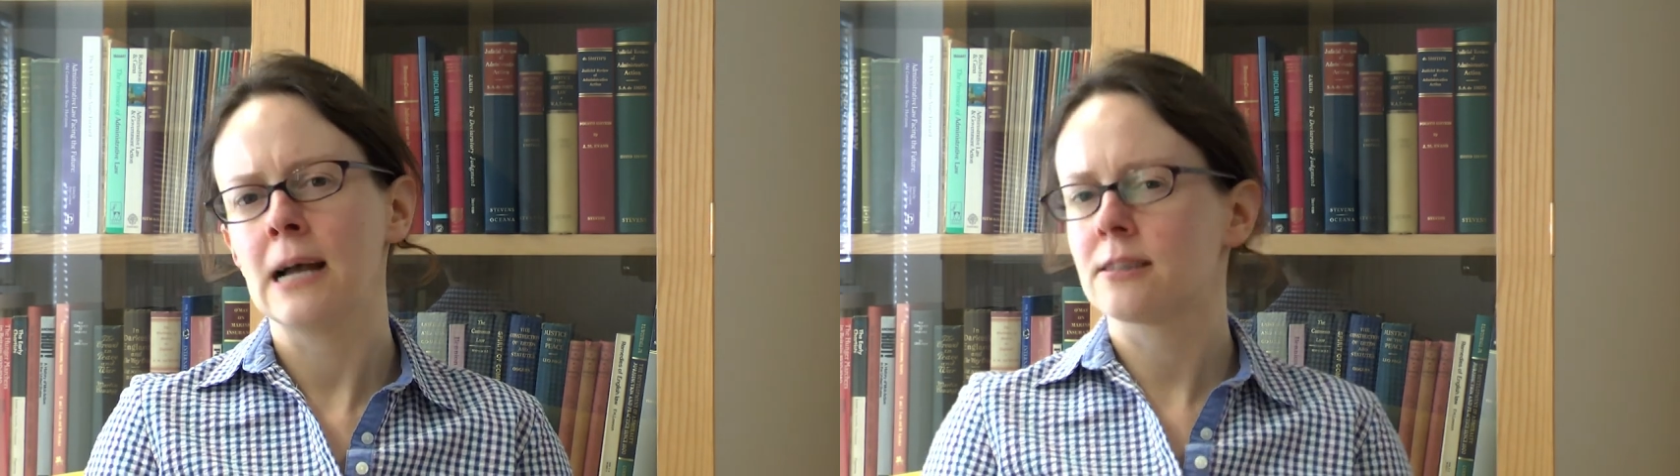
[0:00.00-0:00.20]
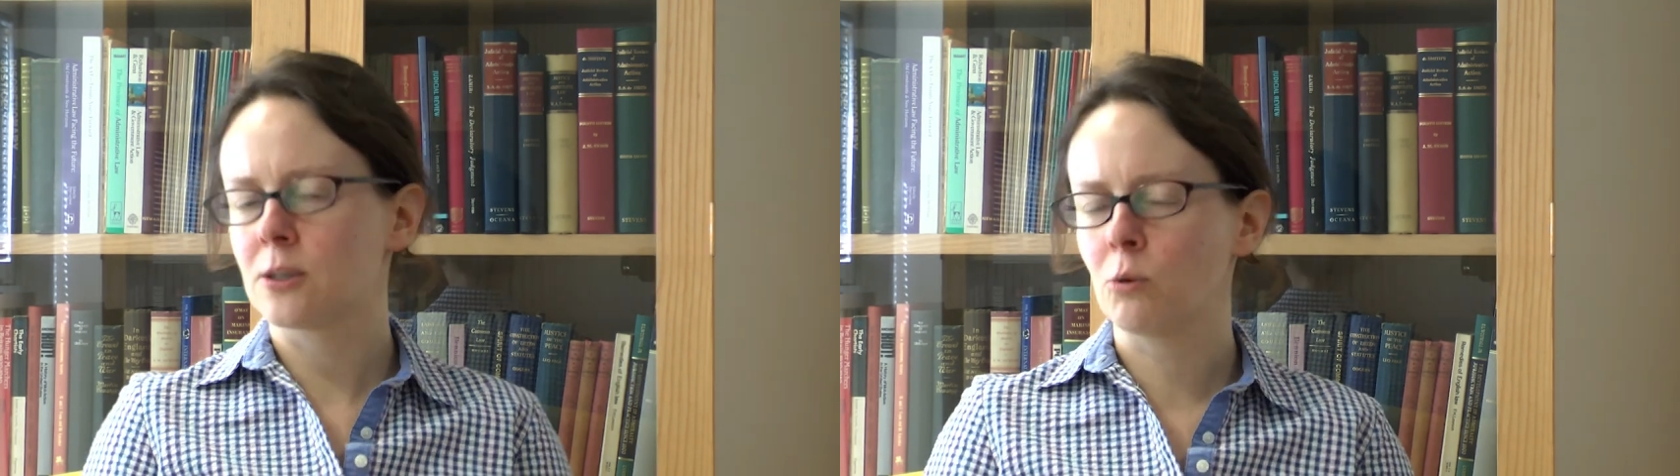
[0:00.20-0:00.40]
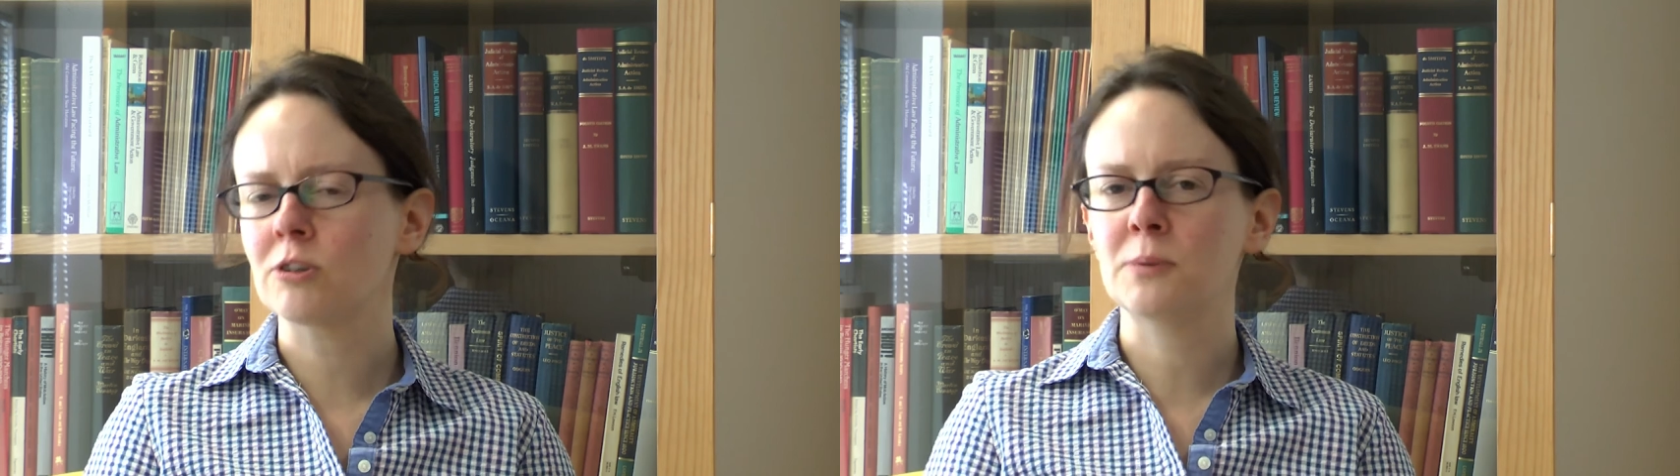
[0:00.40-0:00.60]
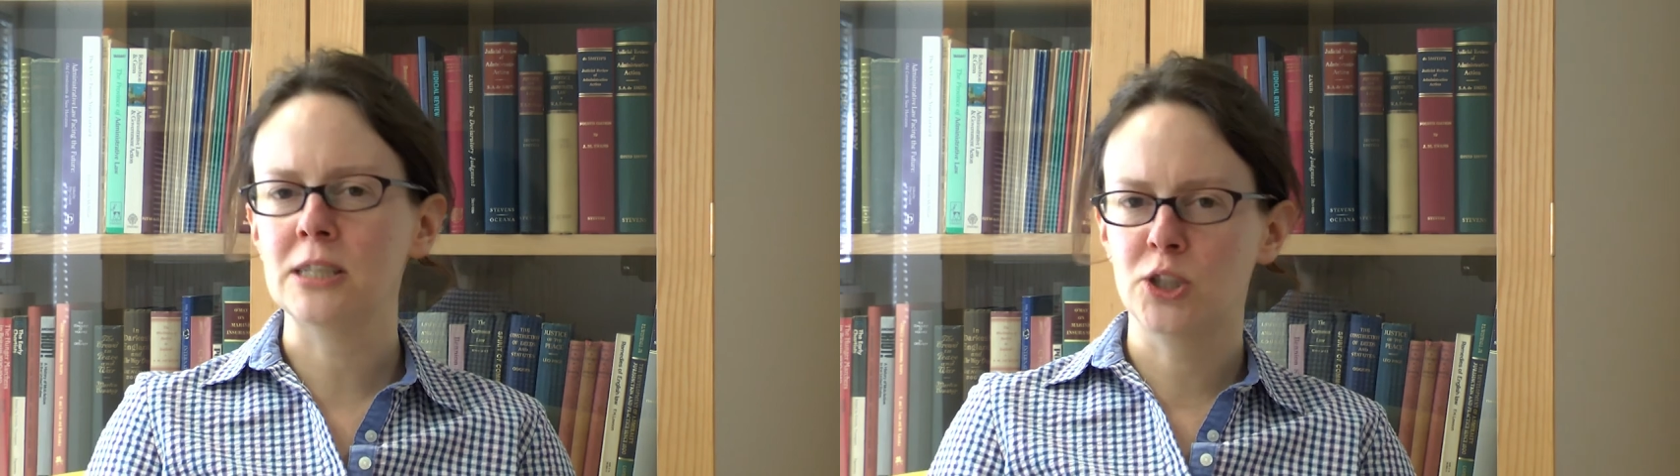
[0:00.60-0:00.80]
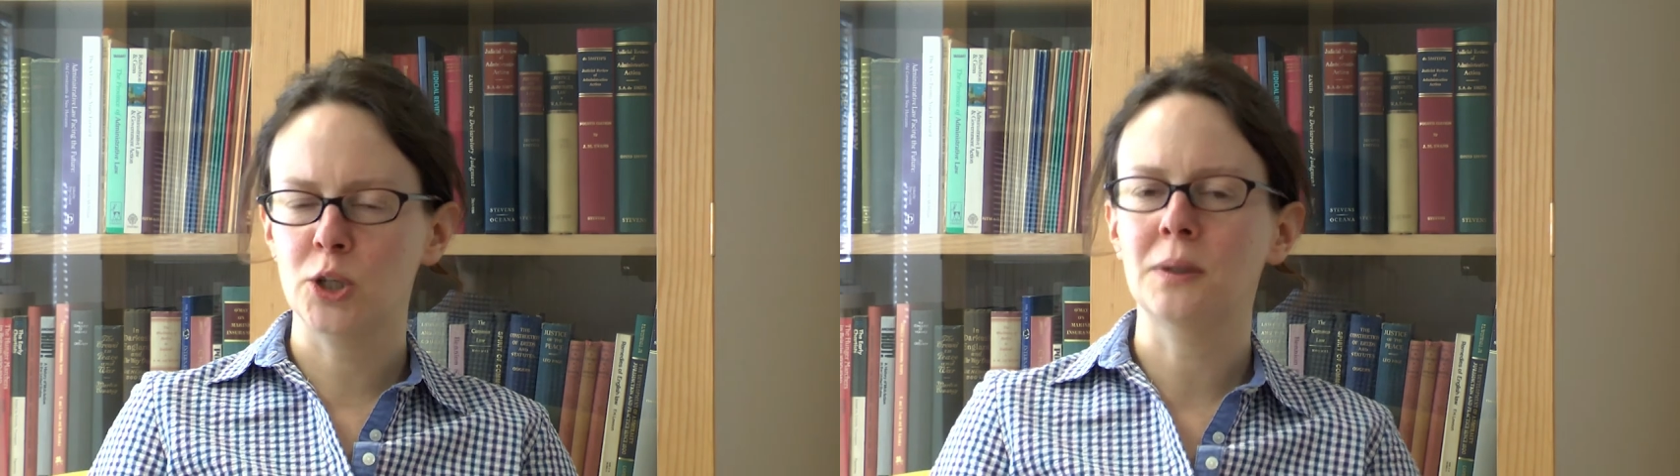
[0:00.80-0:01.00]
So, what do we
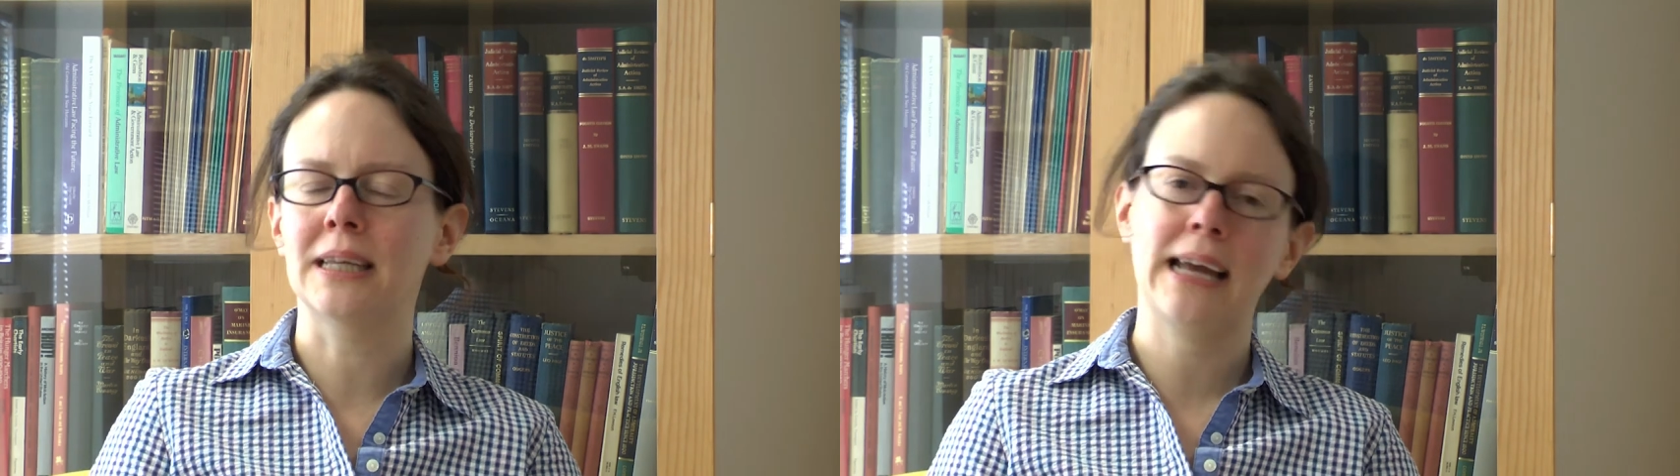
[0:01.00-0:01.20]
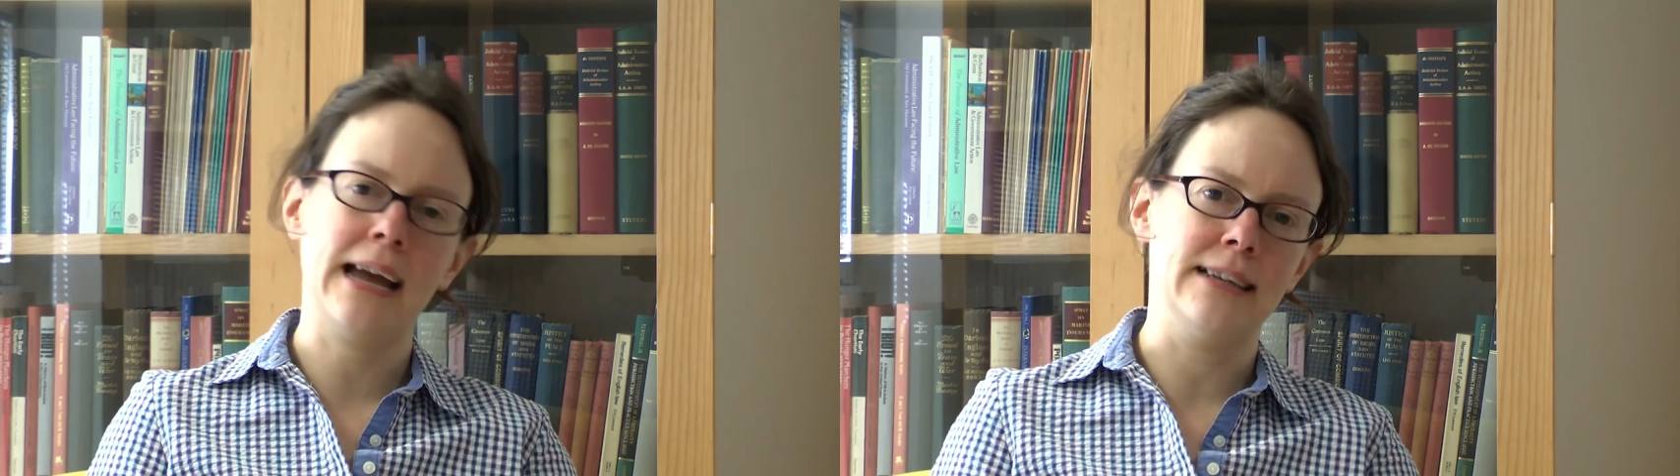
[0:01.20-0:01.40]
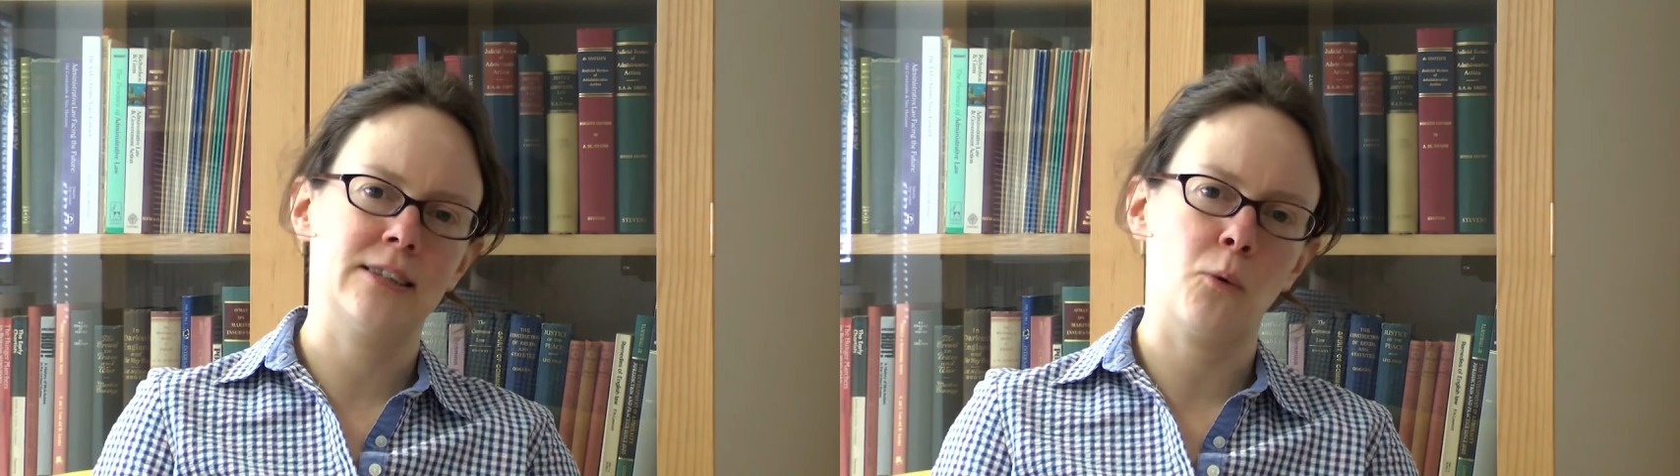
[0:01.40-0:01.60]
do in a case